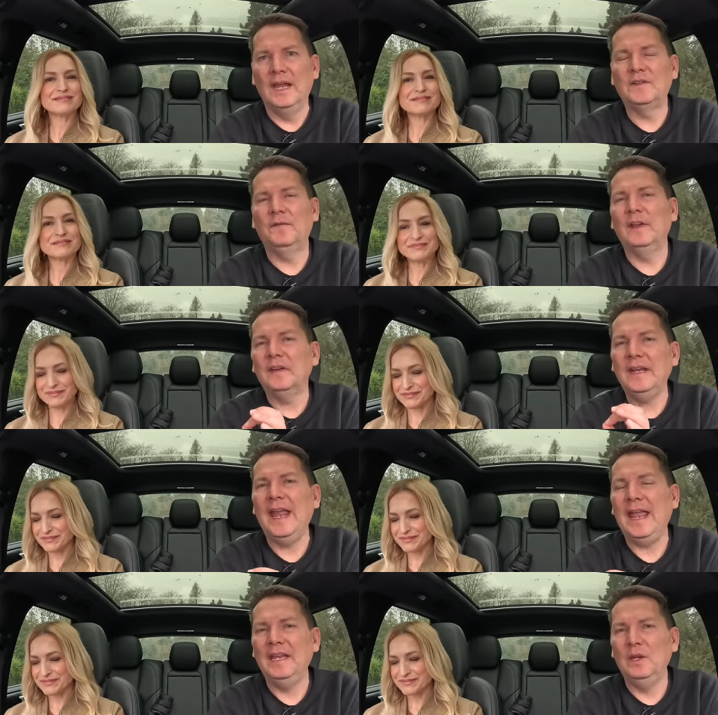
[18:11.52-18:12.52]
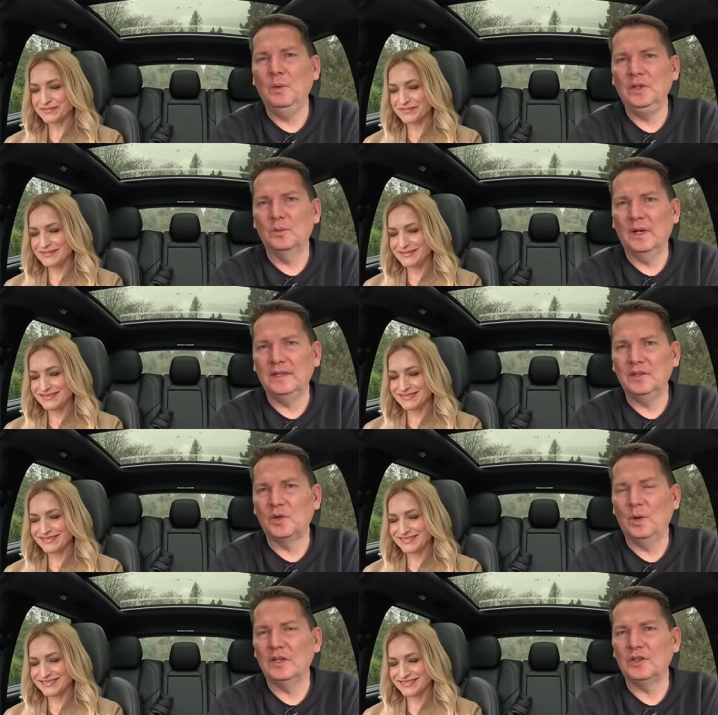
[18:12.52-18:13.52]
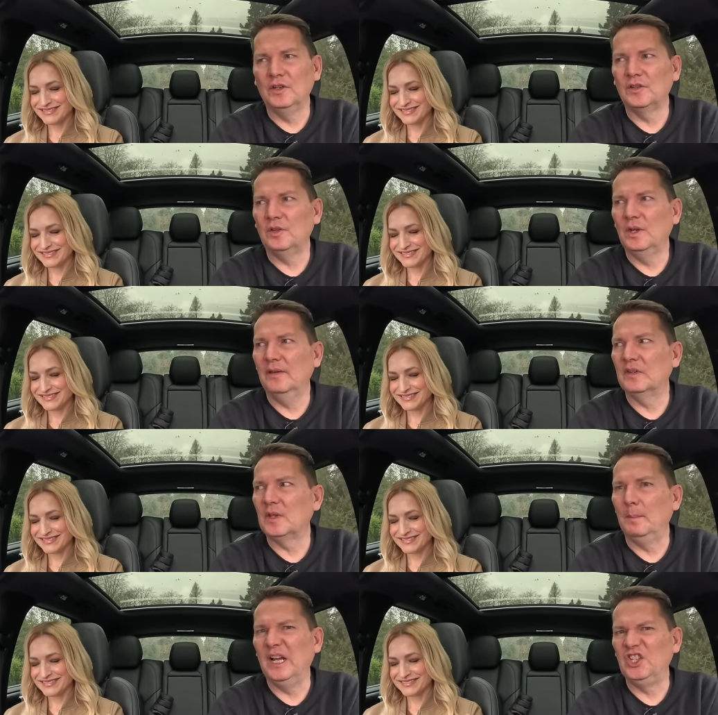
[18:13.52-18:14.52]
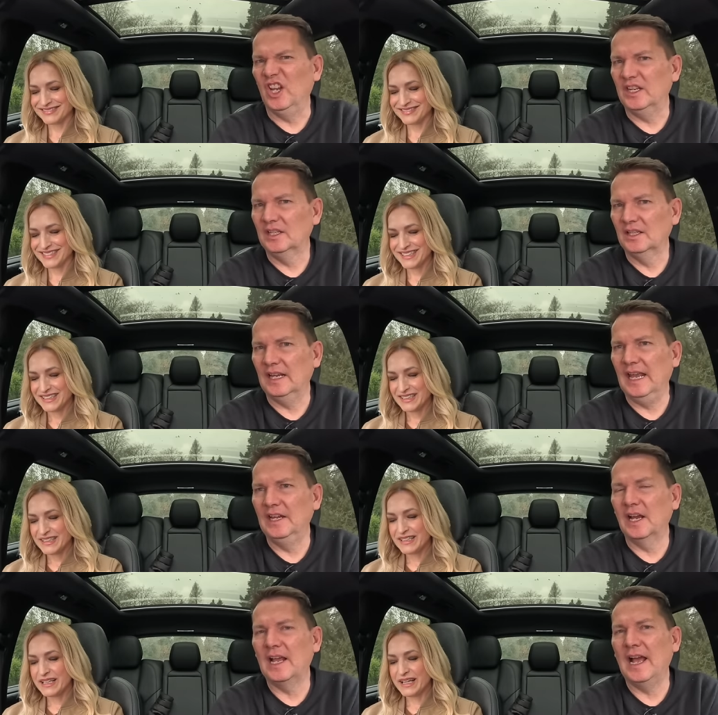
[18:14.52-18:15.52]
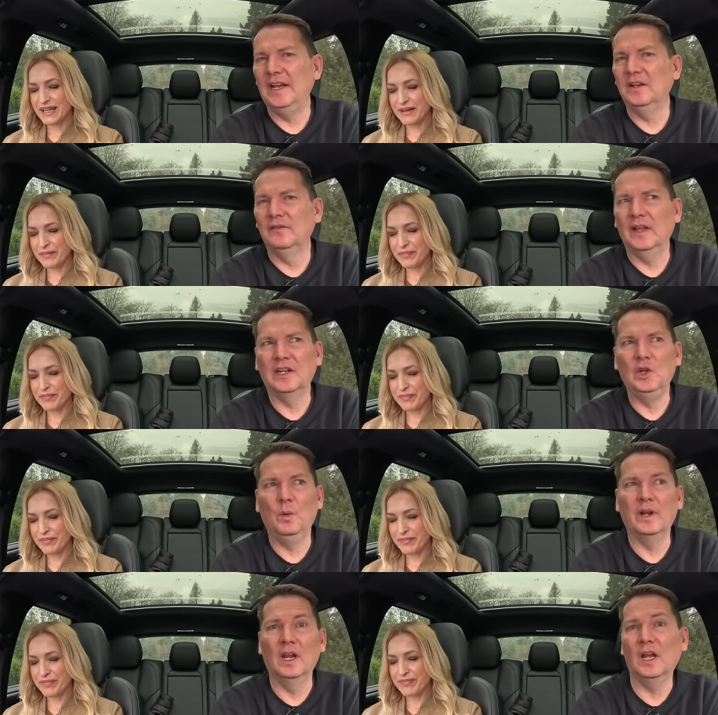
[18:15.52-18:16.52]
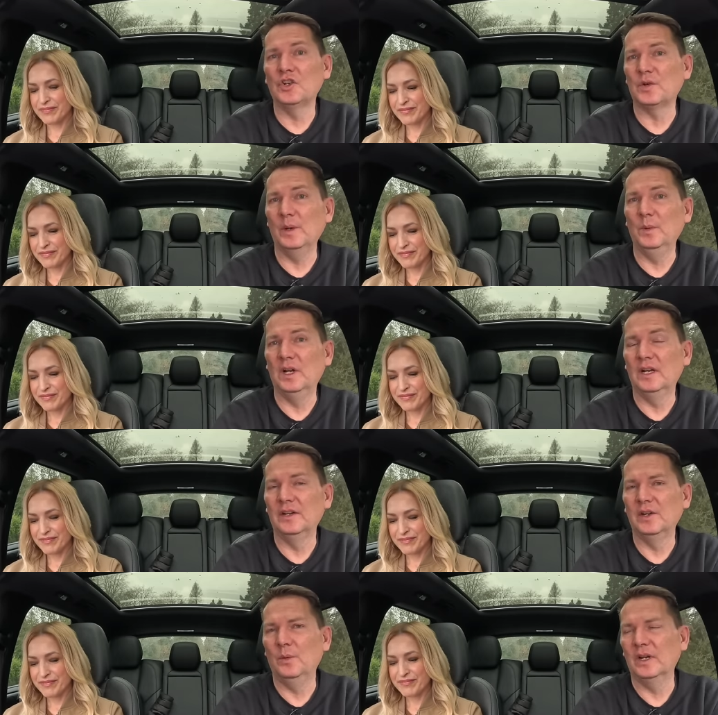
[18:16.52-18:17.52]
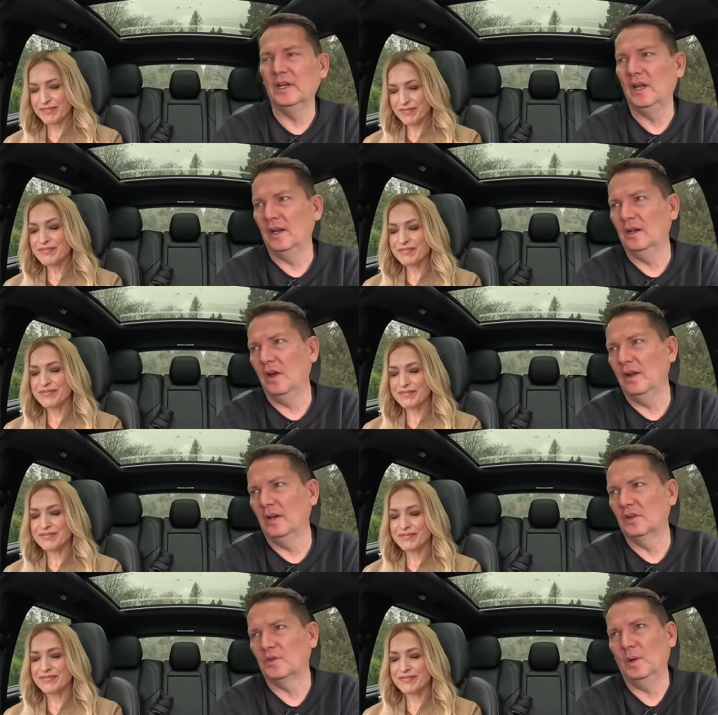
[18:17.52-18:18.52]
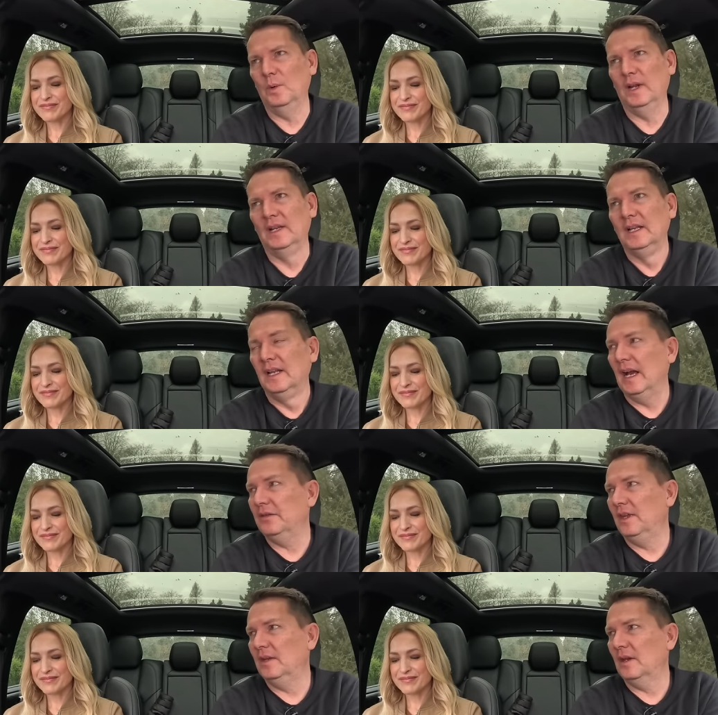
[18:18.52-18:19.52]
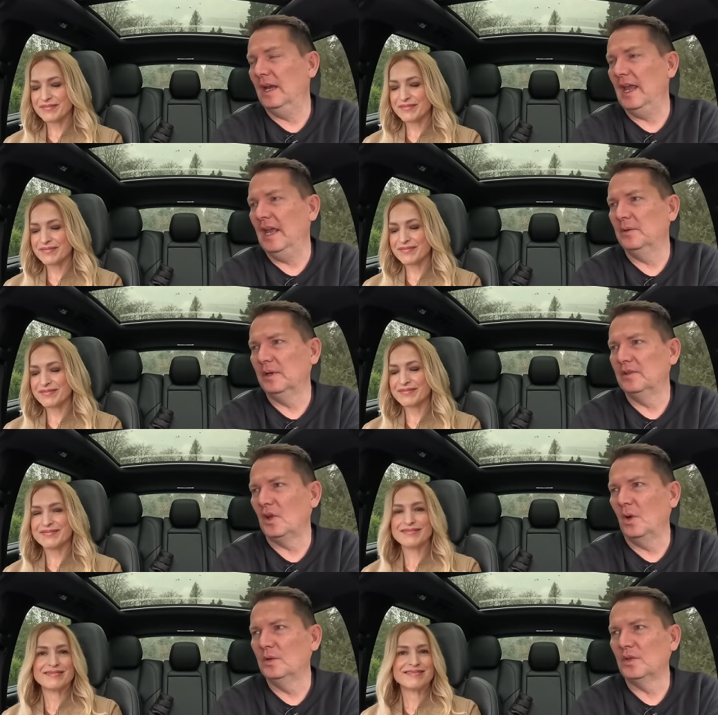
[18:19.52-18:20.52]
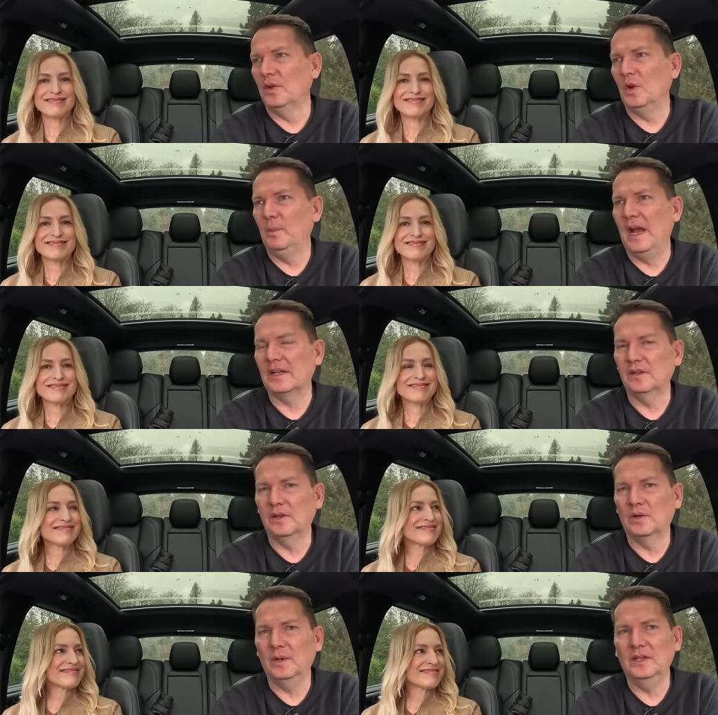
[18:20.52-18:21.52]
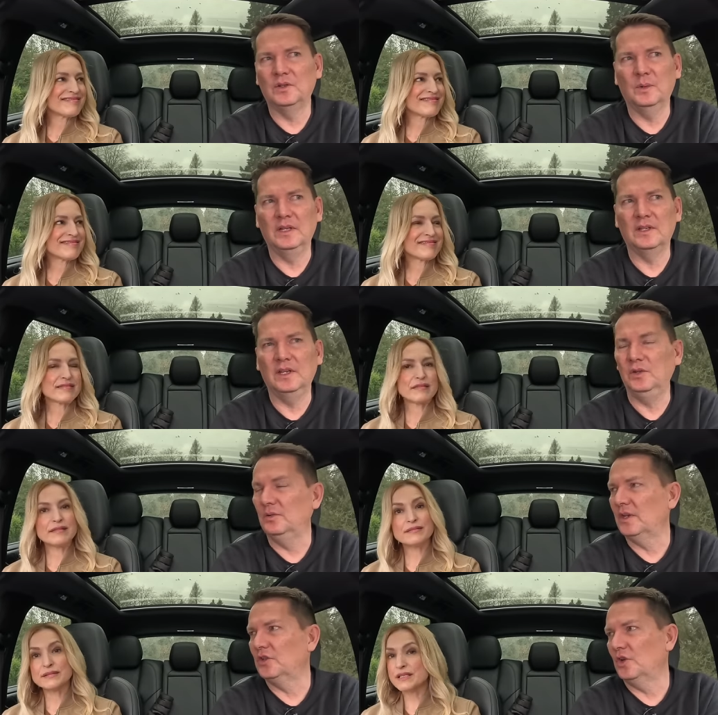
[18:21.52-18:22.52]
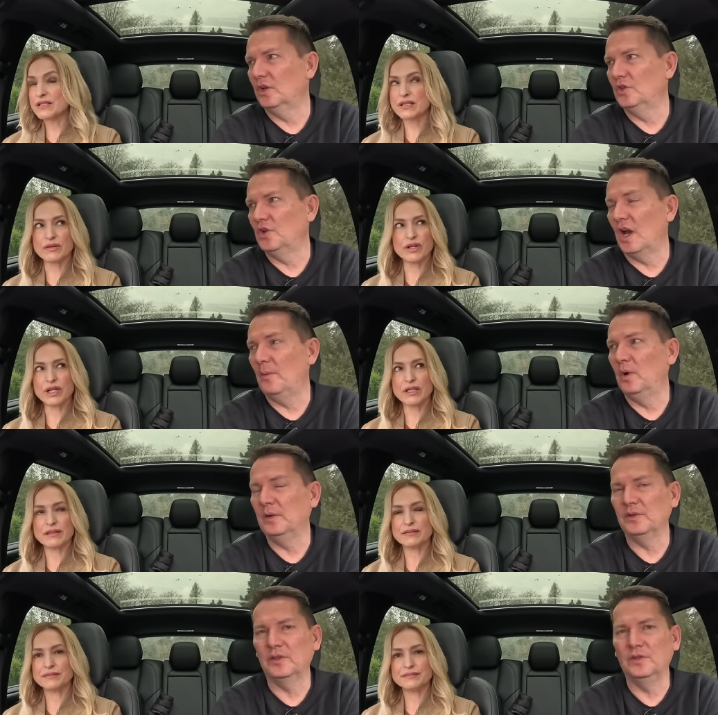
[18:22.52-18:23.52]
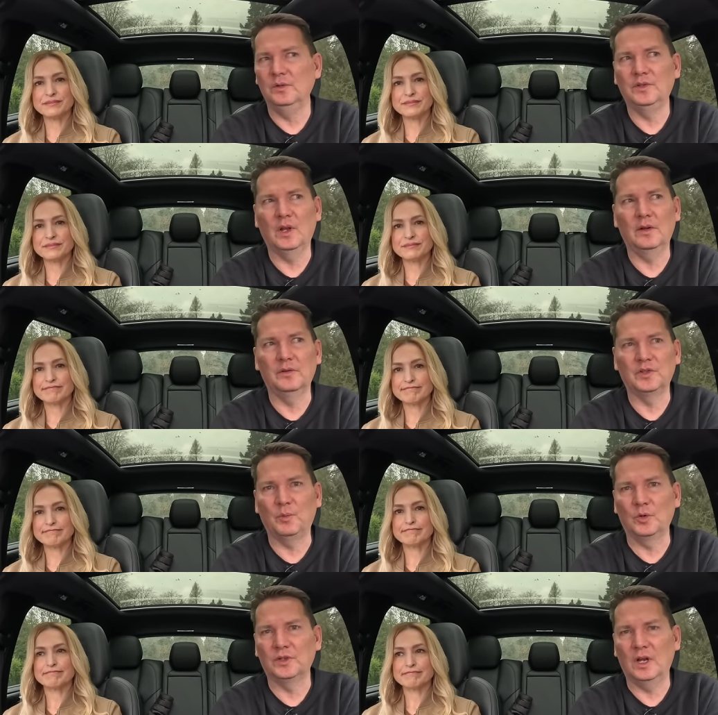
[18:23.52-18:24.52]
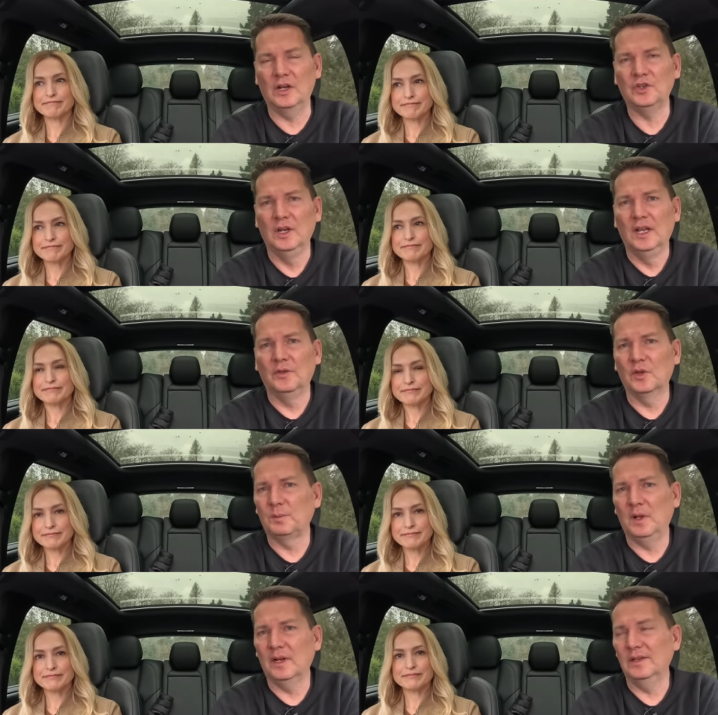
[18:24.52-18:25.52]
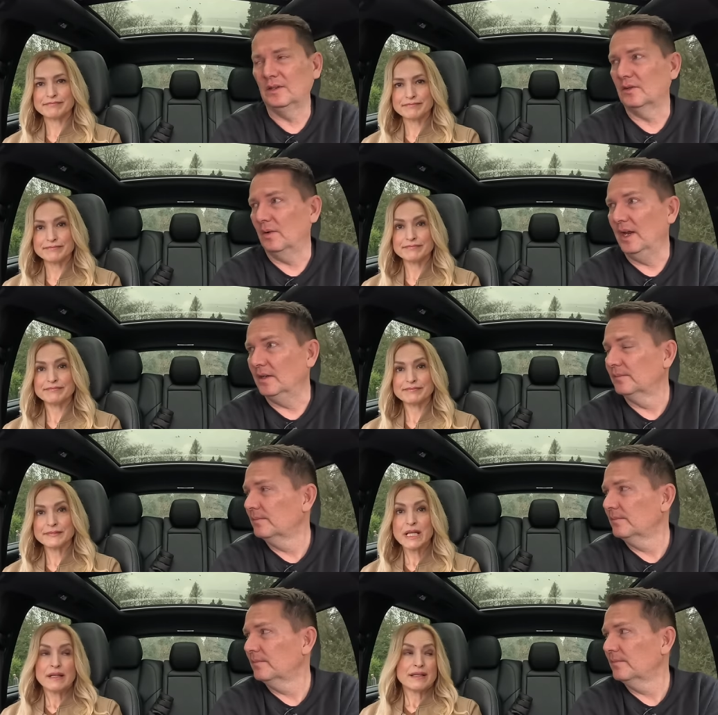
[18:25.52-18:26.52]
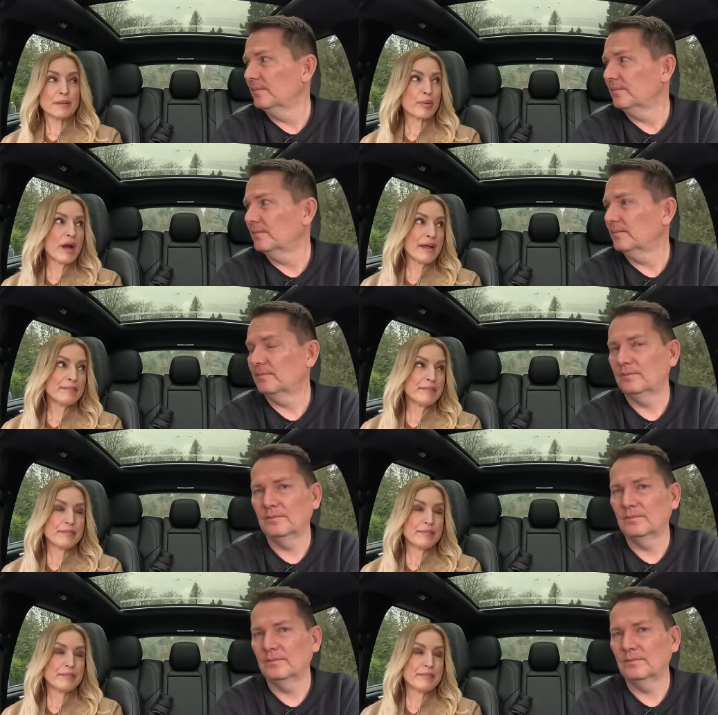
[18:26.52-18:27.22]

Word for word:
Speaker 1: It's very handy when you write these questions to give us a budget and a kind yeah. of like, do you want a luxury one or do you want a non luxury one? I think uh, Andrea is always going to go back to the Korean twins. They do such a good so job, whether it's the Tucson or the Sportage. Those plugins are great.
Speaker 2: The Prime.